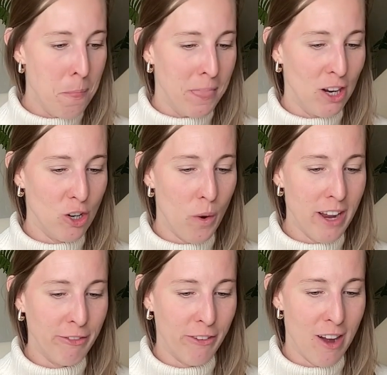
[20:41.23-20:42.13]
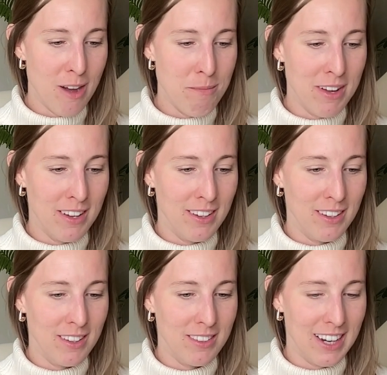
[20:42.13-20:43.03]
you're going from,
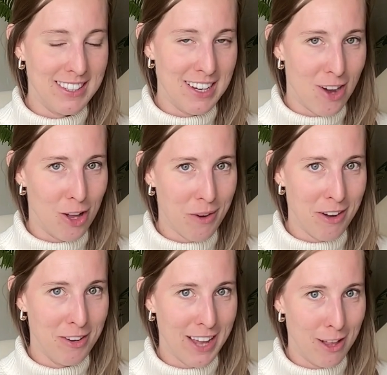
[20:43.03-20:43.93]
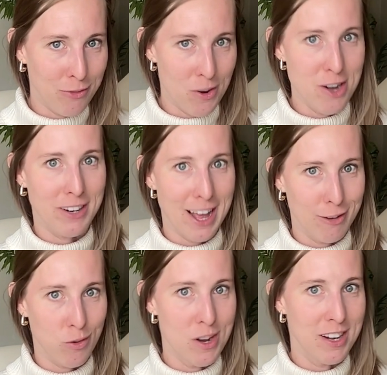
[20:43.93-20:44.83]
did I say Colorado to California or
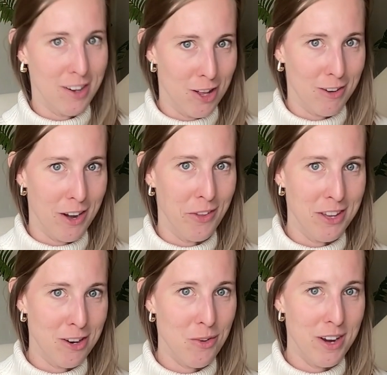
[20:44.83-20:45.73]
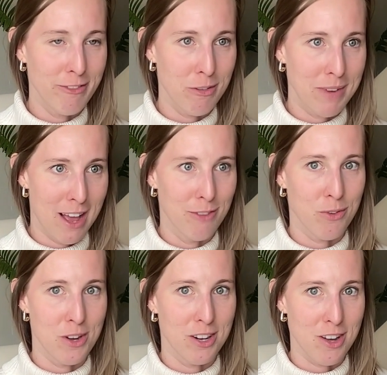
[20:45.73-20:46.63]
California to Colorado? I think you're going from
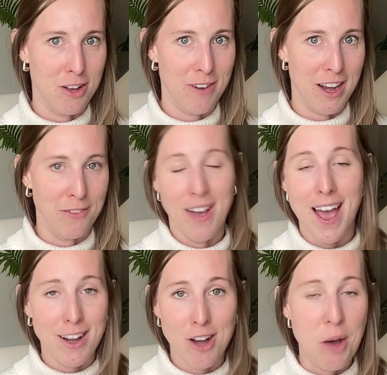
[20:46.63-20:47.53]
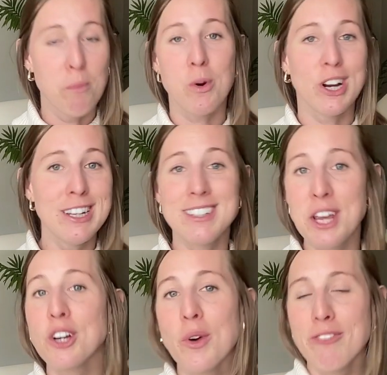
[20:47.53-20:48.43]
California to Colorado. I don't know. We're gonna say
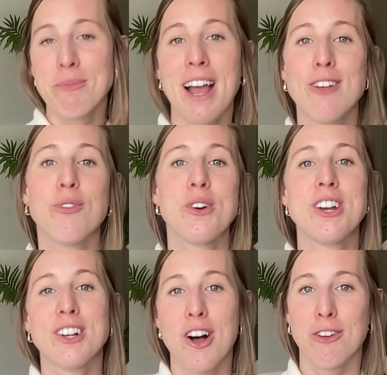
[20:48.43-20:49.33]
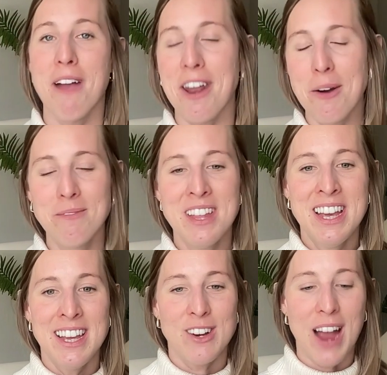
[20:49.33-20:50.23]
you're going from California to Colorado.
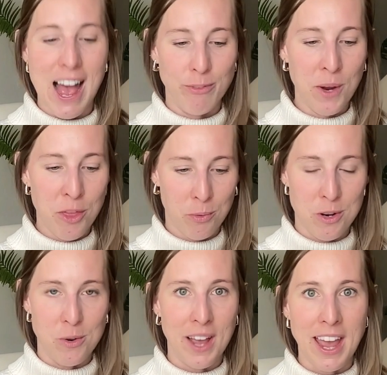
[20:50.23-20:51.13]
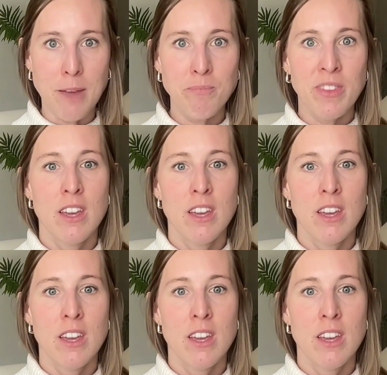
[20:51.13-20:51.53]
You're halfway through, okay?